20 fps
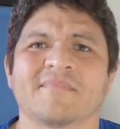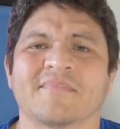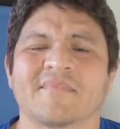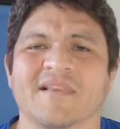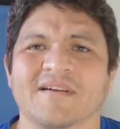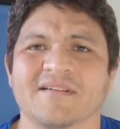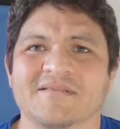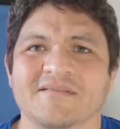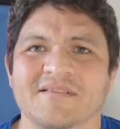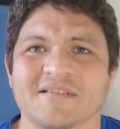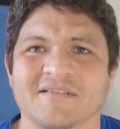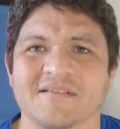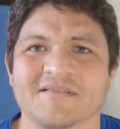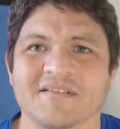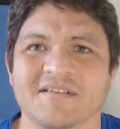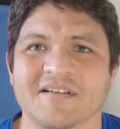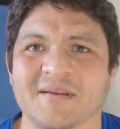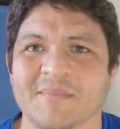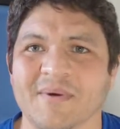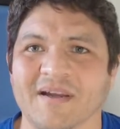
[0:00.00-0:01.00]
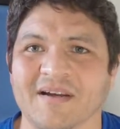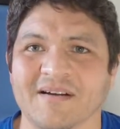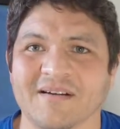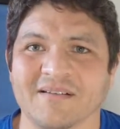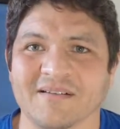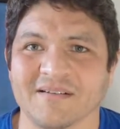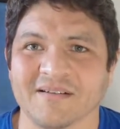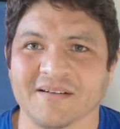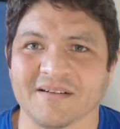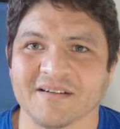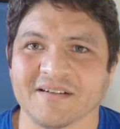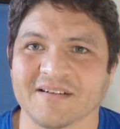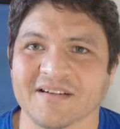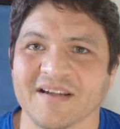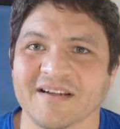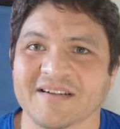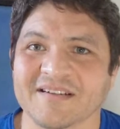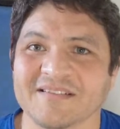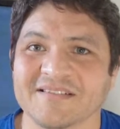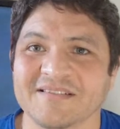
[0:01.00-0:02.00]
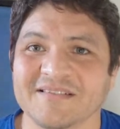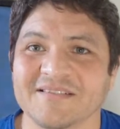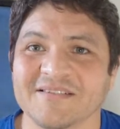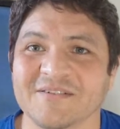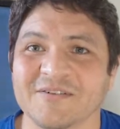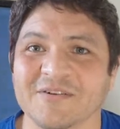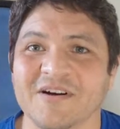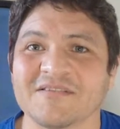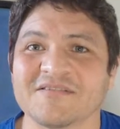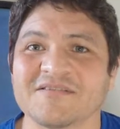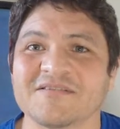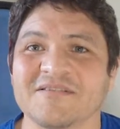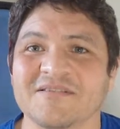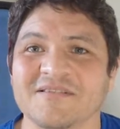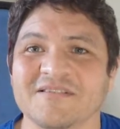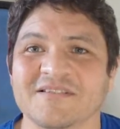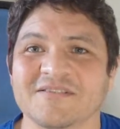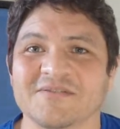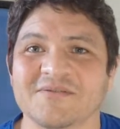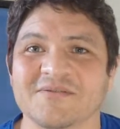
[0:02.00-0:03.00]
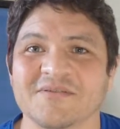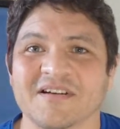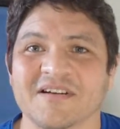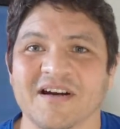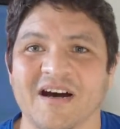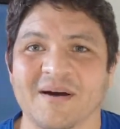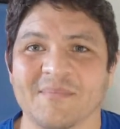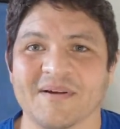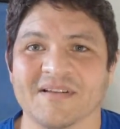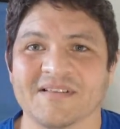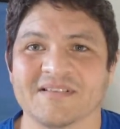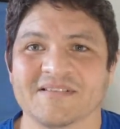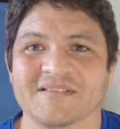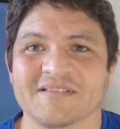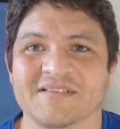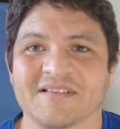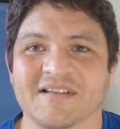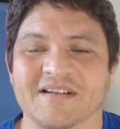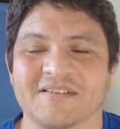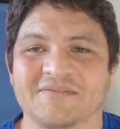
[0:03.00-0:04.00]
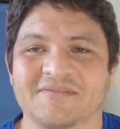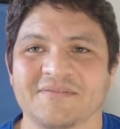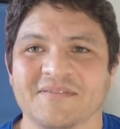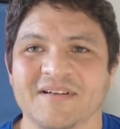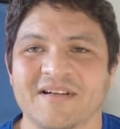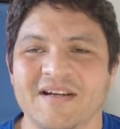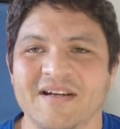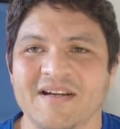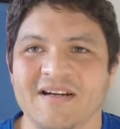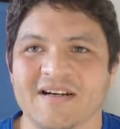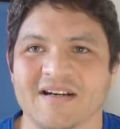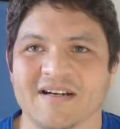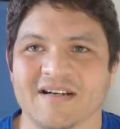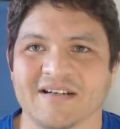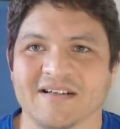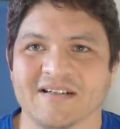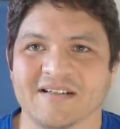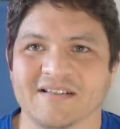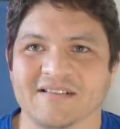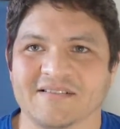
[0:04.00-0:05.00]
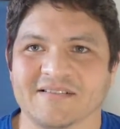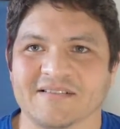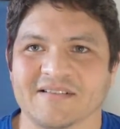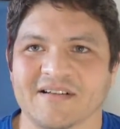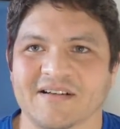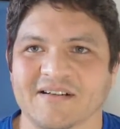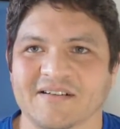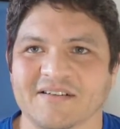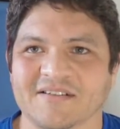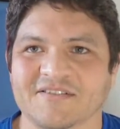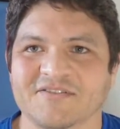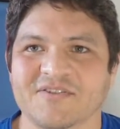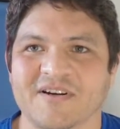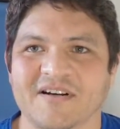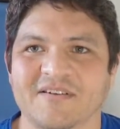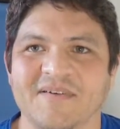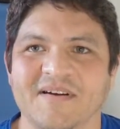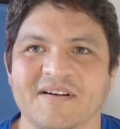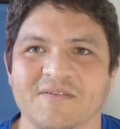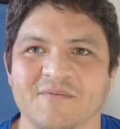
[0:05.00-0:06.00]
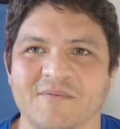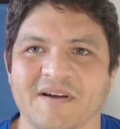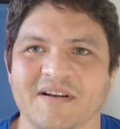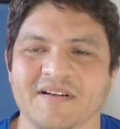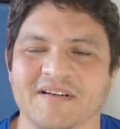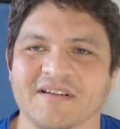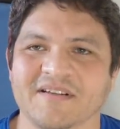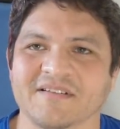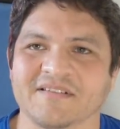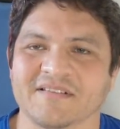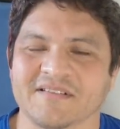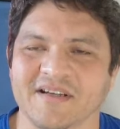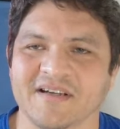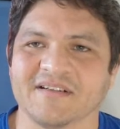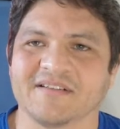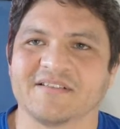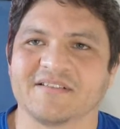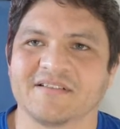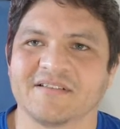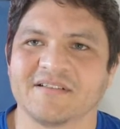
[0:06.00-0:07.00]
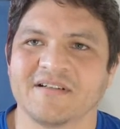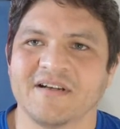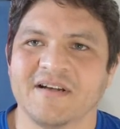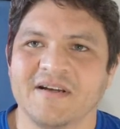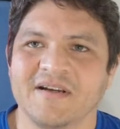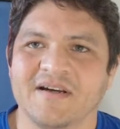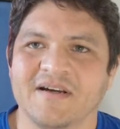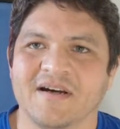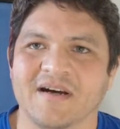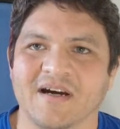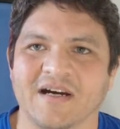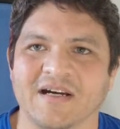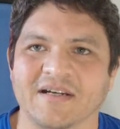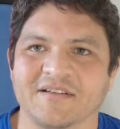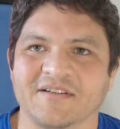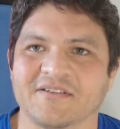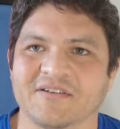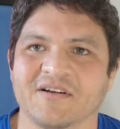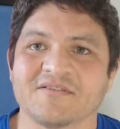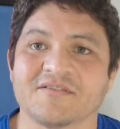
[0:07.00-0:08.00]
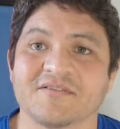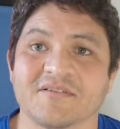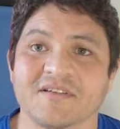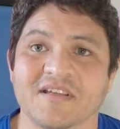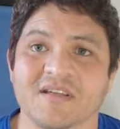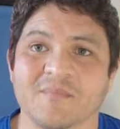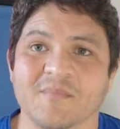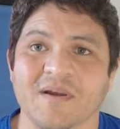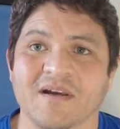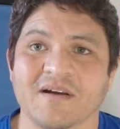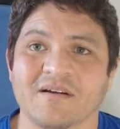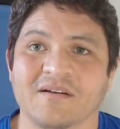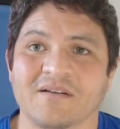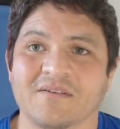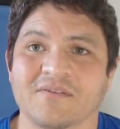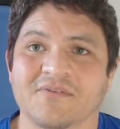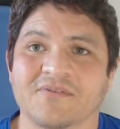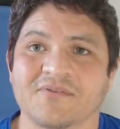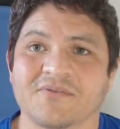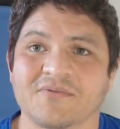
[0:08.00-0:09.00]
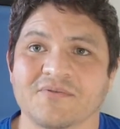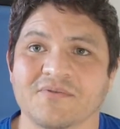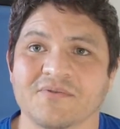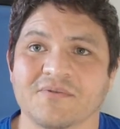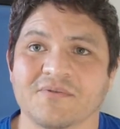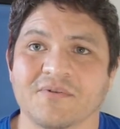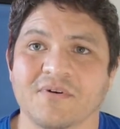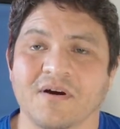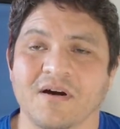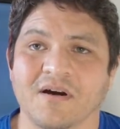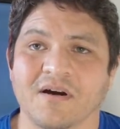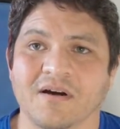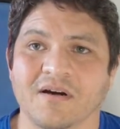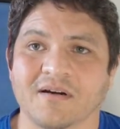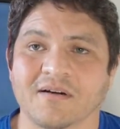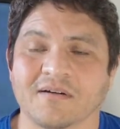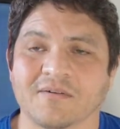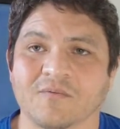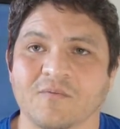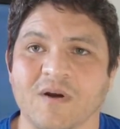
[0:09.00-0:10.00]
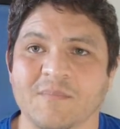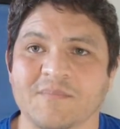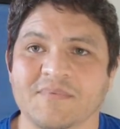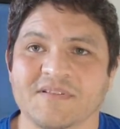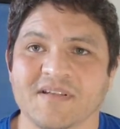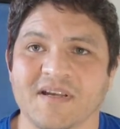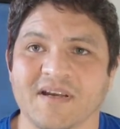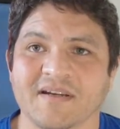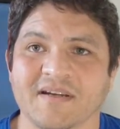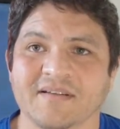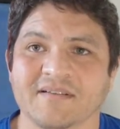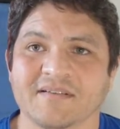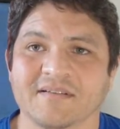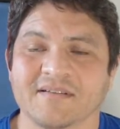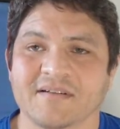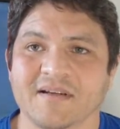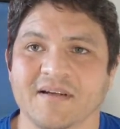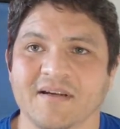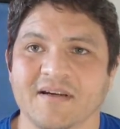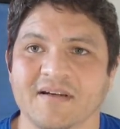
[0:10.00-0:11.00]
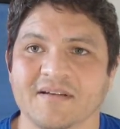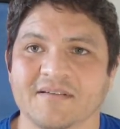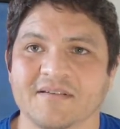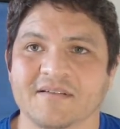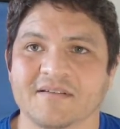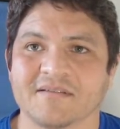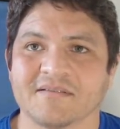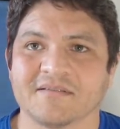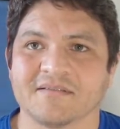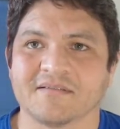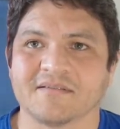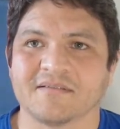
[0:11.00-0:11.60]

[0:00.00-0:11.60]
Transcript: like send us an email, or yeah, or I'll still look through the comments and stuff, or just try to find a way to get in touch. You can also email through our website. You can,